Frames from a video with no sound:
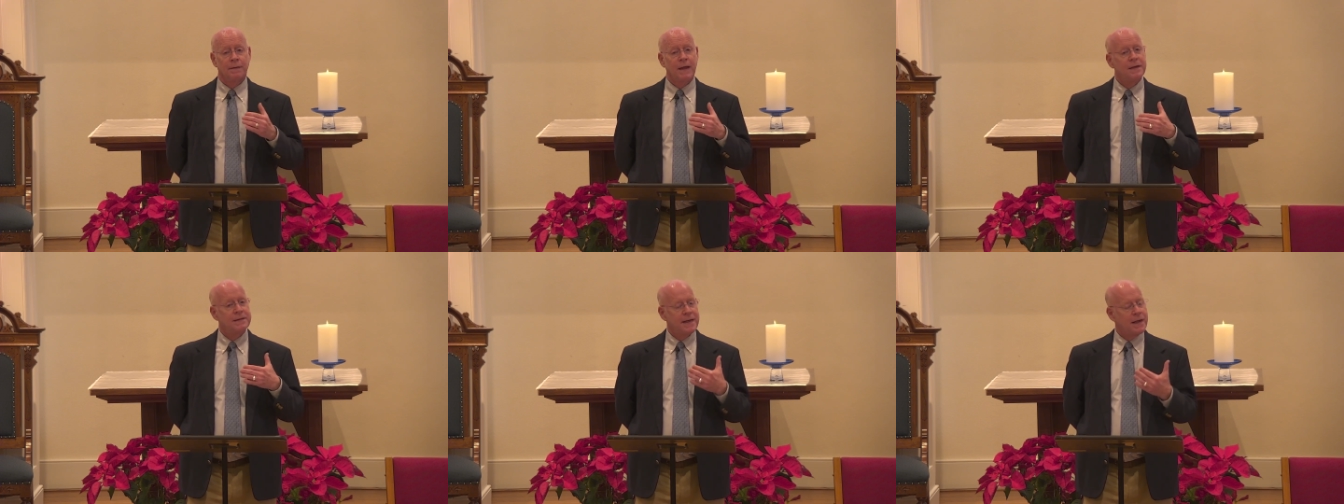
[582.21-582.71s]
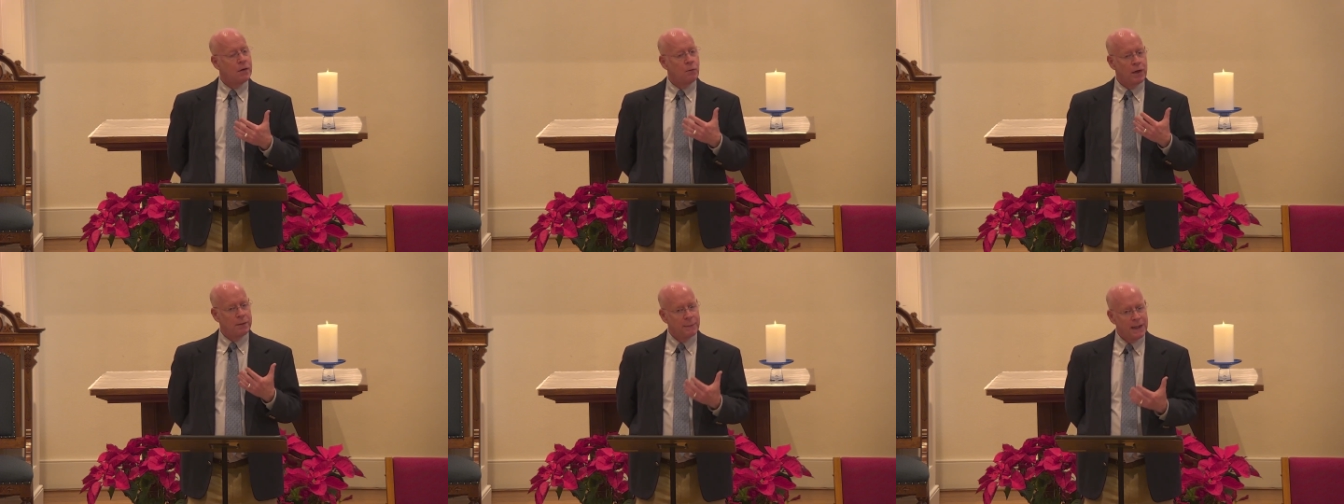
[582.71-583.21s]
they tell
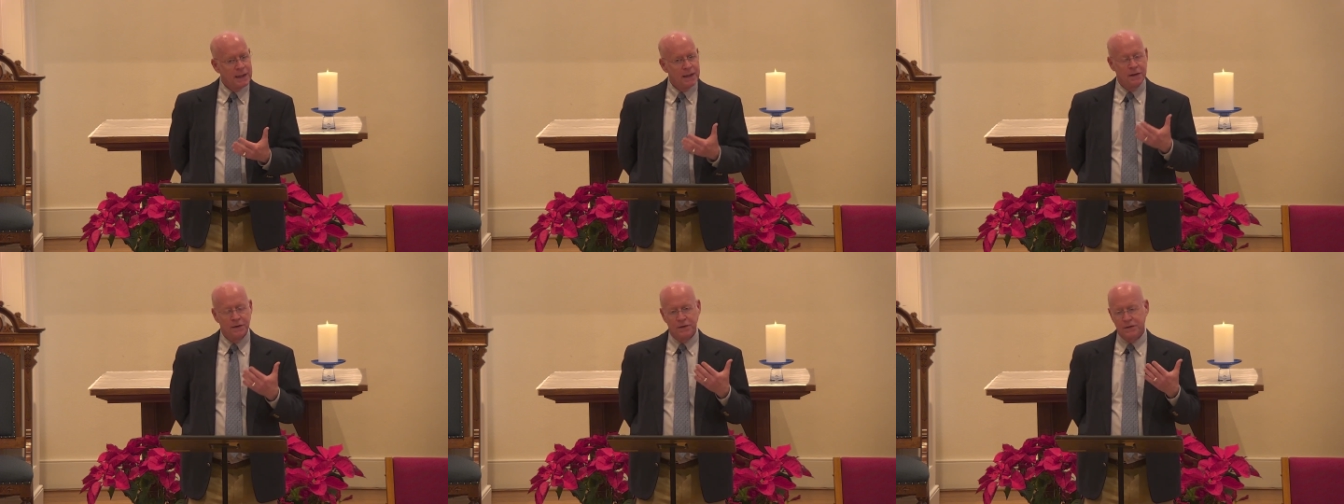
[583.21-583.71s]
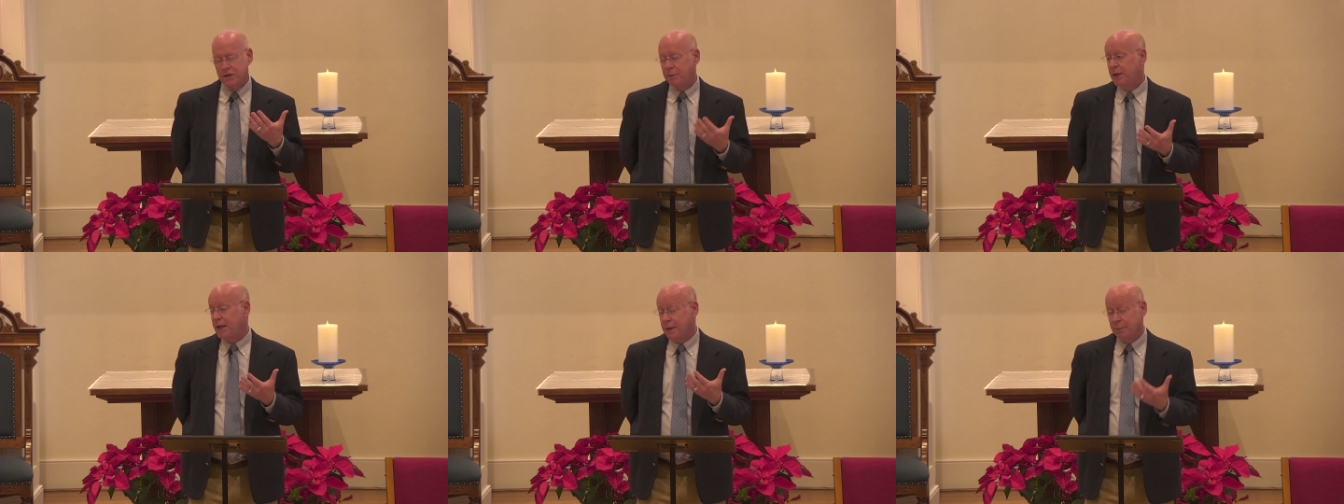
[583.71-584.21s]
what it means to
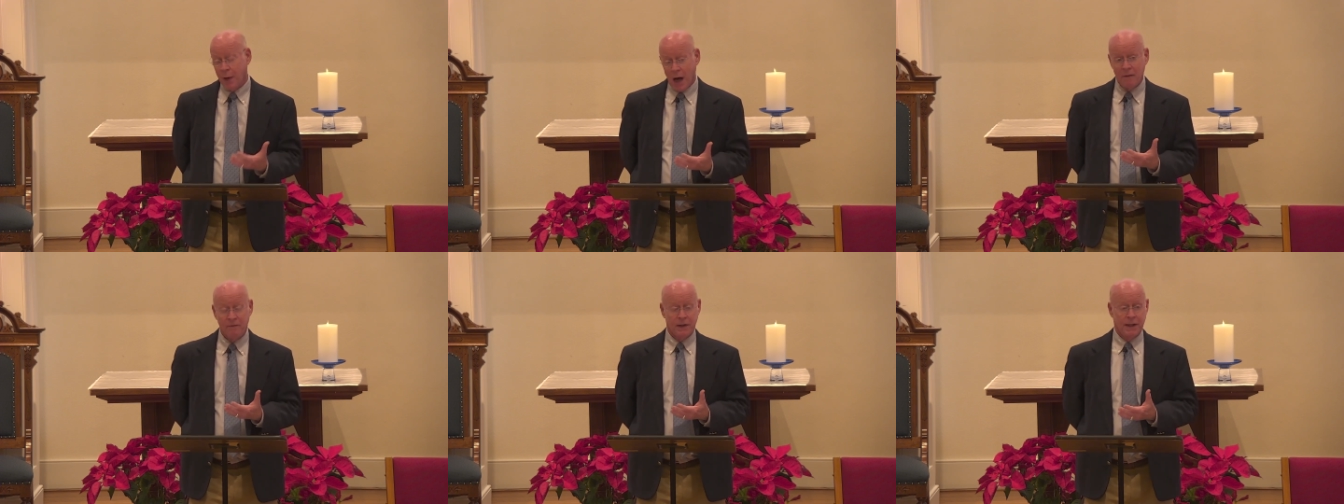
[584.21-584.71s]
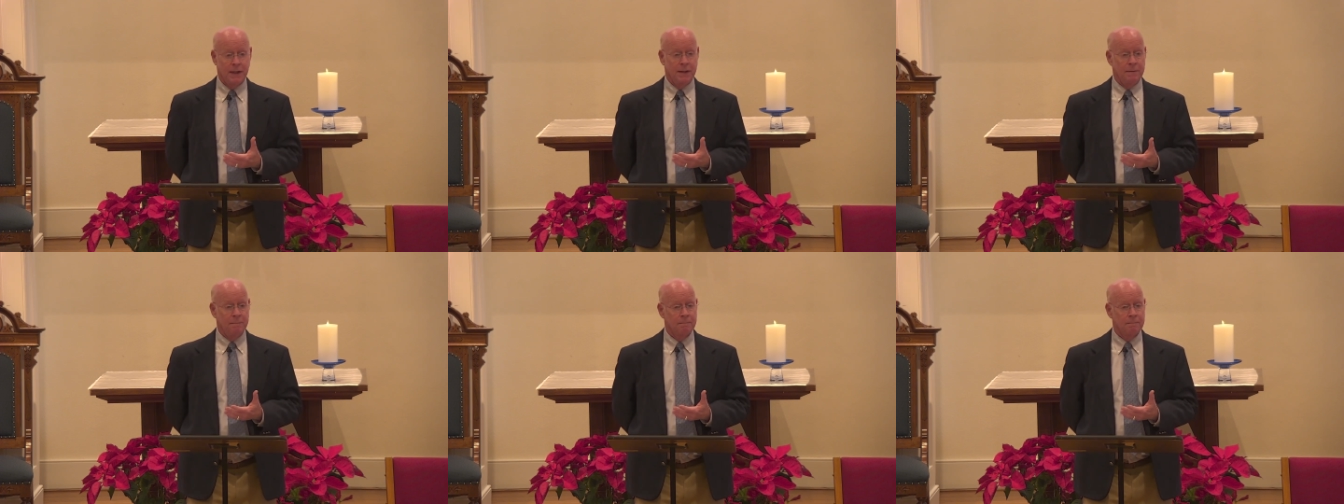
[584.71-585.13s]
be in poverty